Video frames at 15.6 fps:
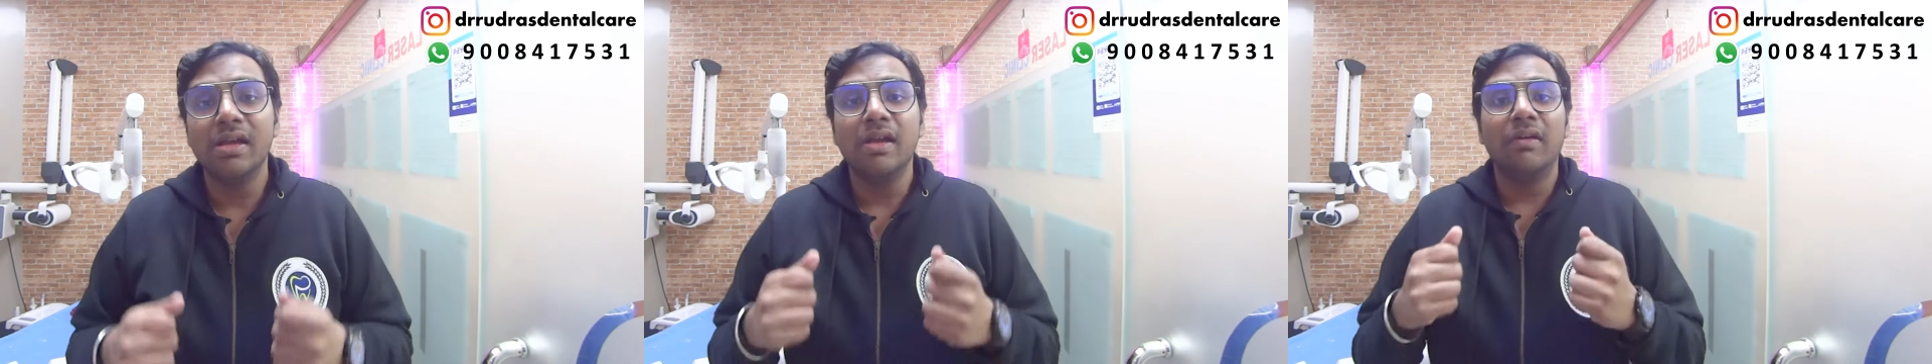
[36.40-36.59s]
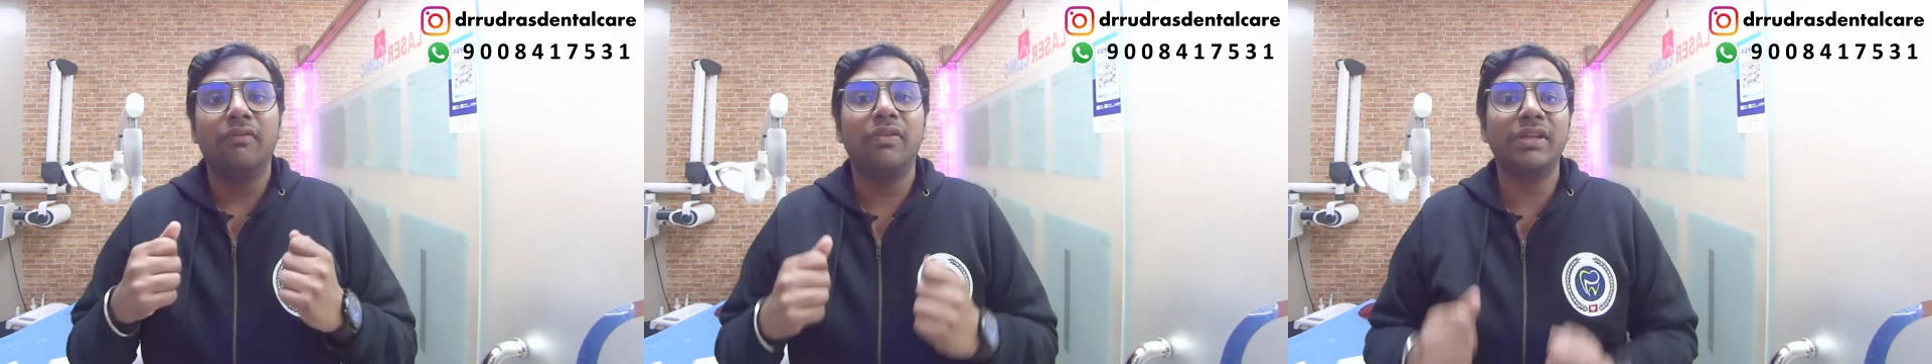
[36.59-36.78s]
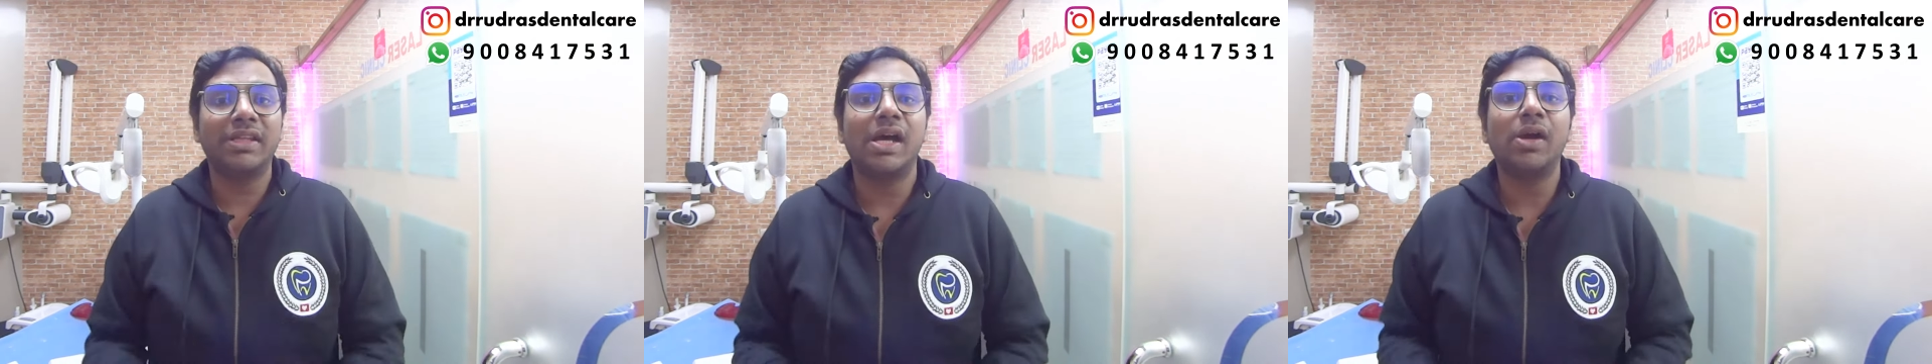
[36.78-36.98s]

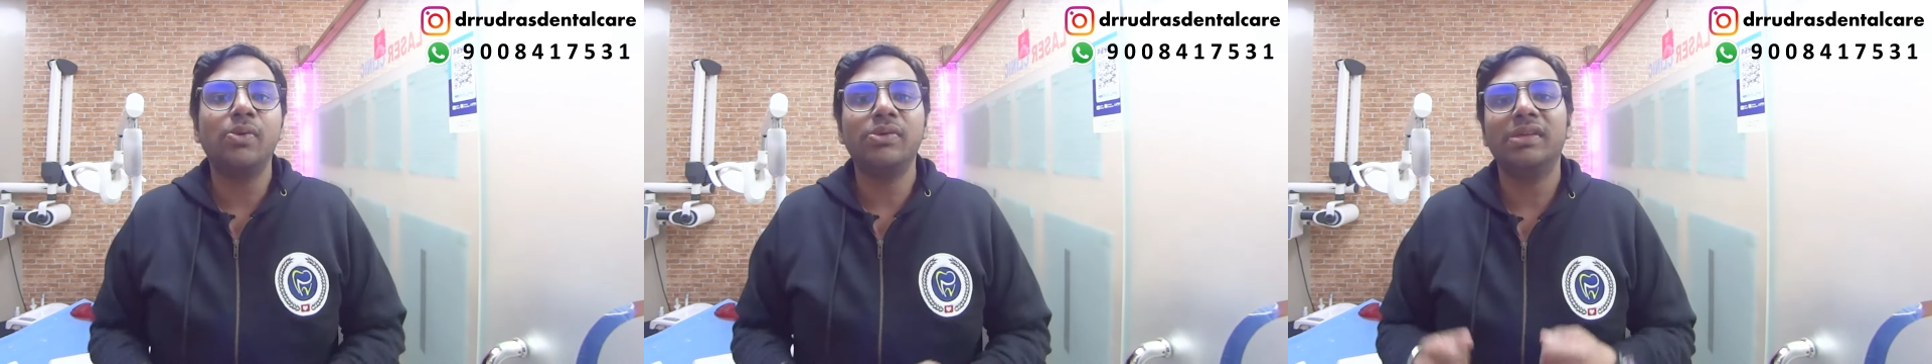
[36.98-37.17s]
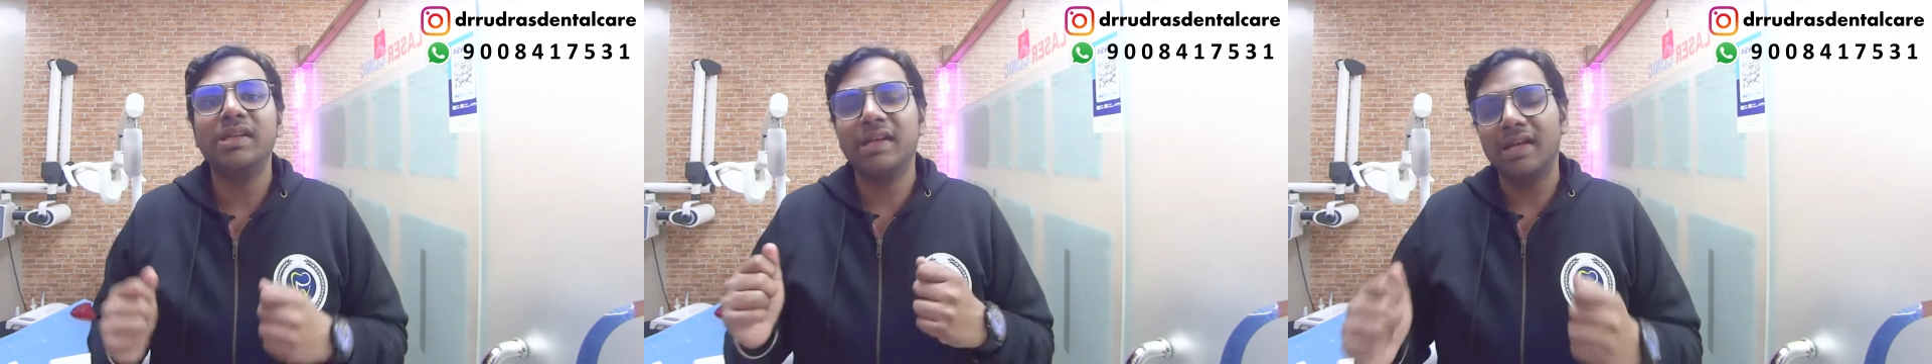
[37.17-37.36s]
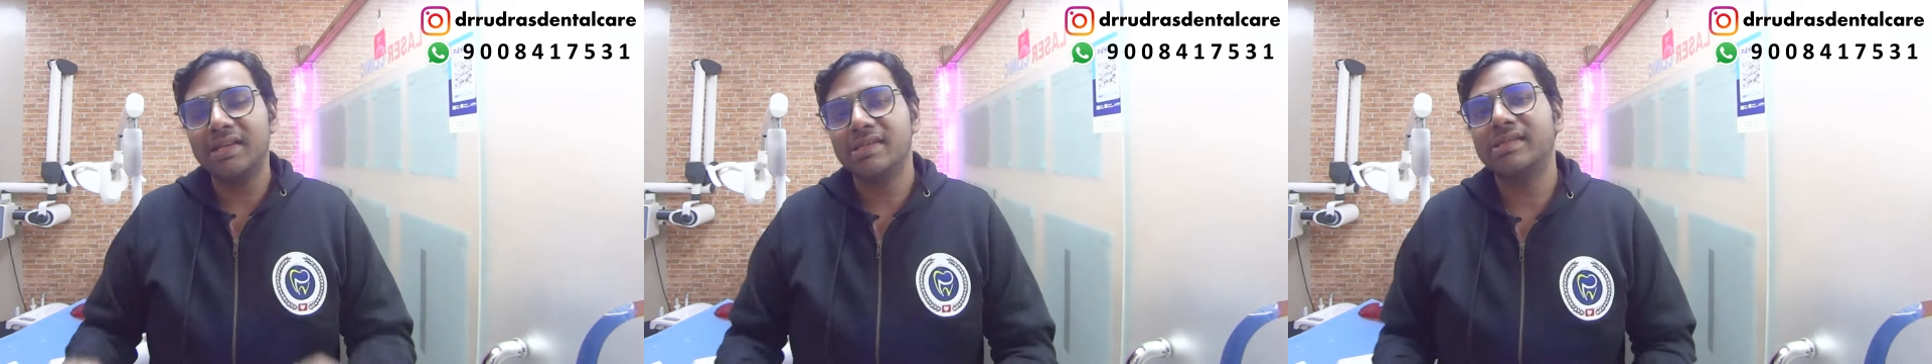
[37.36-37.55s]
without
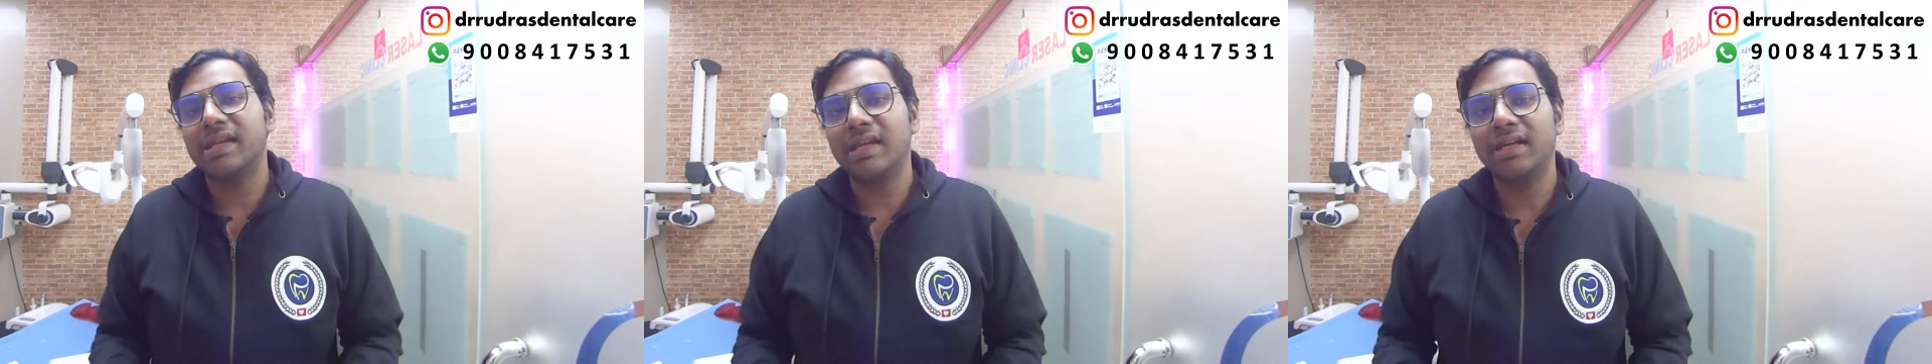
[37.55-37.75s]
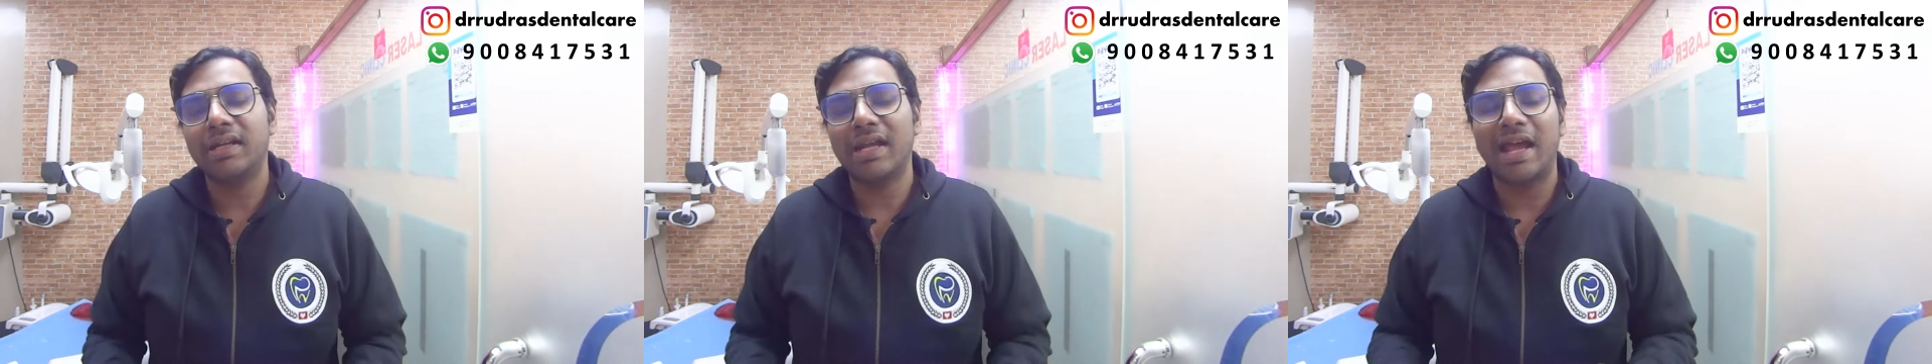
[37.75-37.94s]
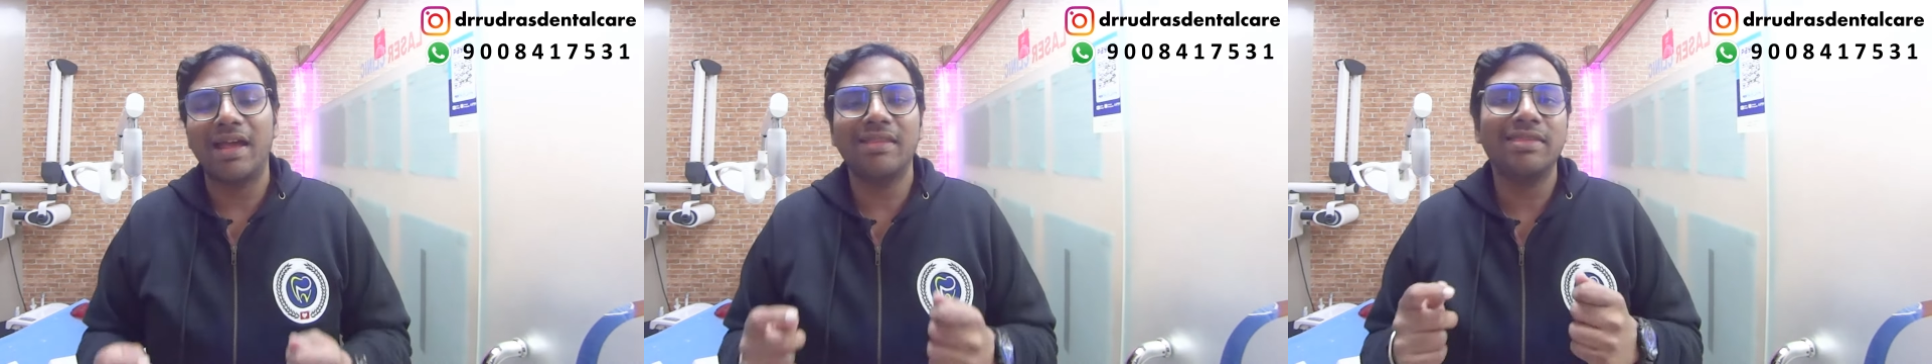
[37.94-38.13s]
the consent
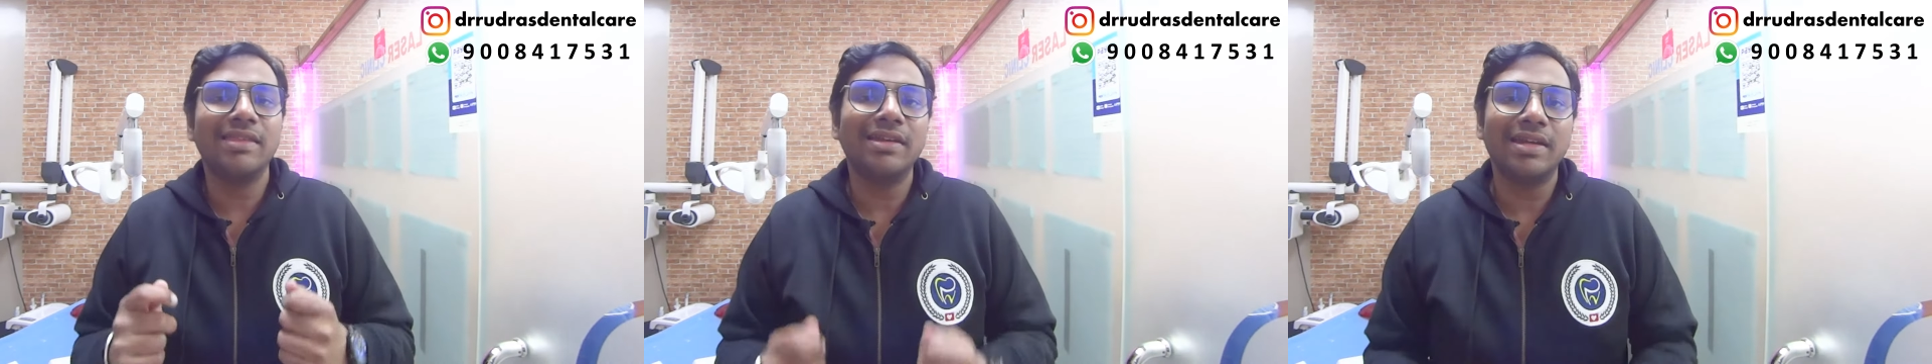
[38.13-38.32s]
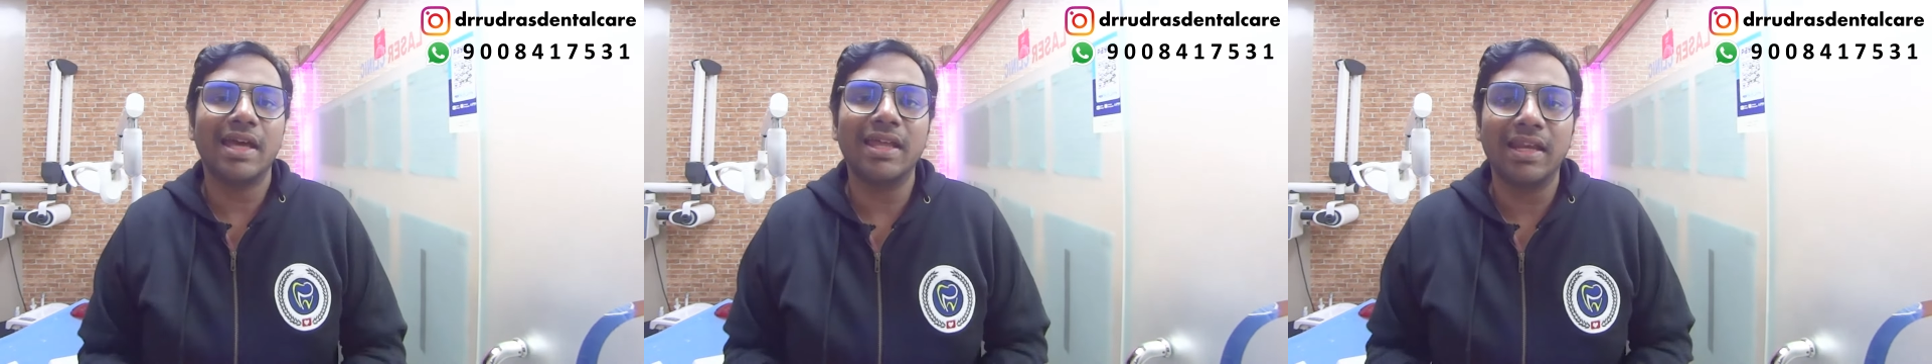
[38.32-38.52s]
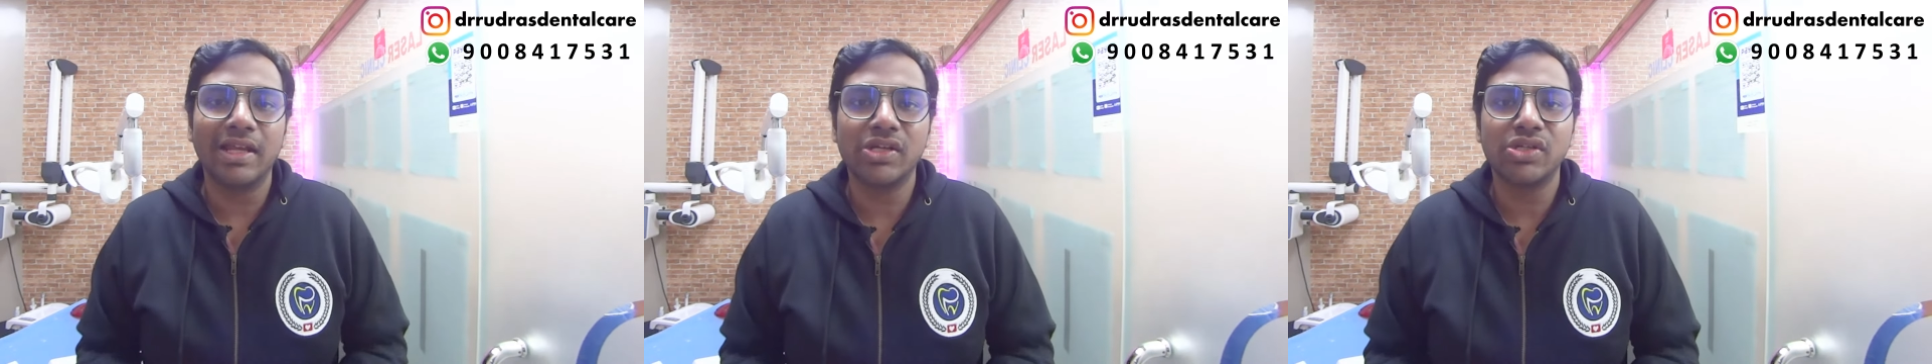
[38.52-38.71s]
and the
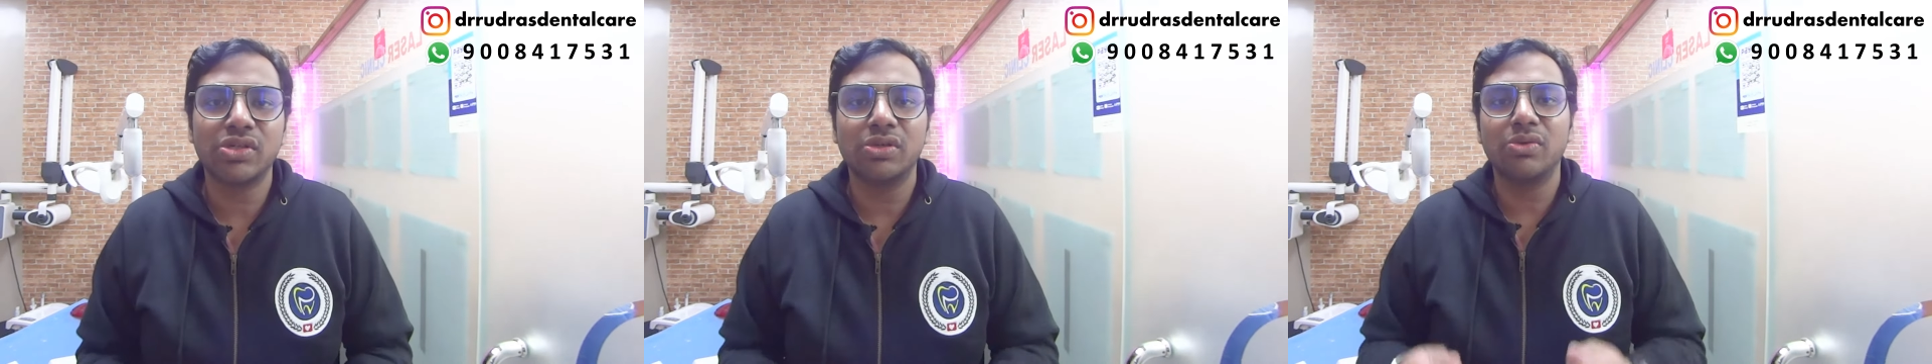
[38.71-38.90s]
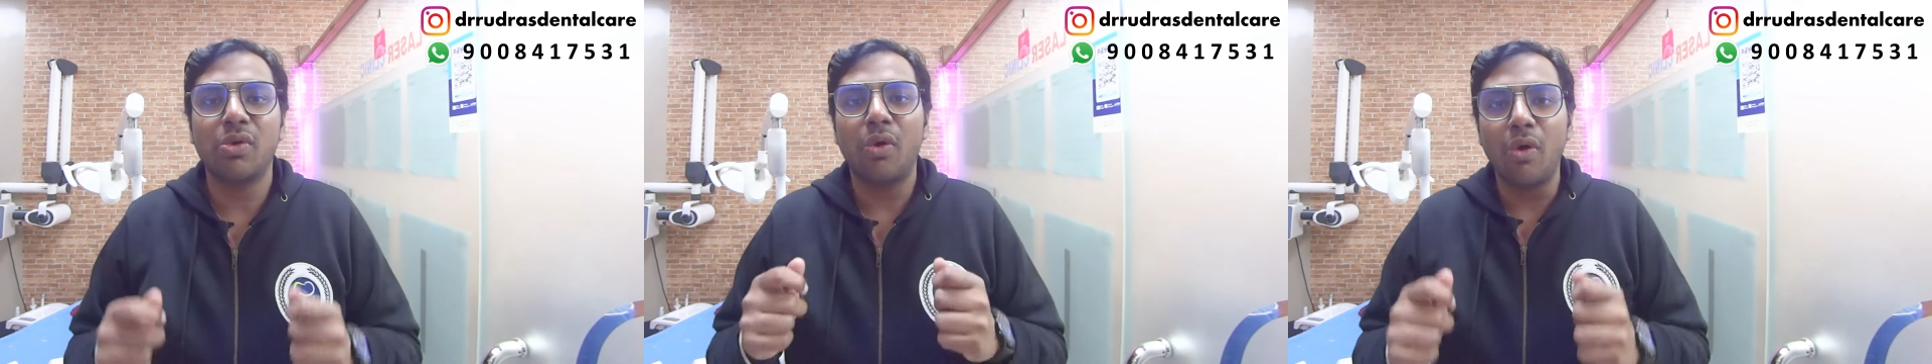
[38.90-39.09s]
direction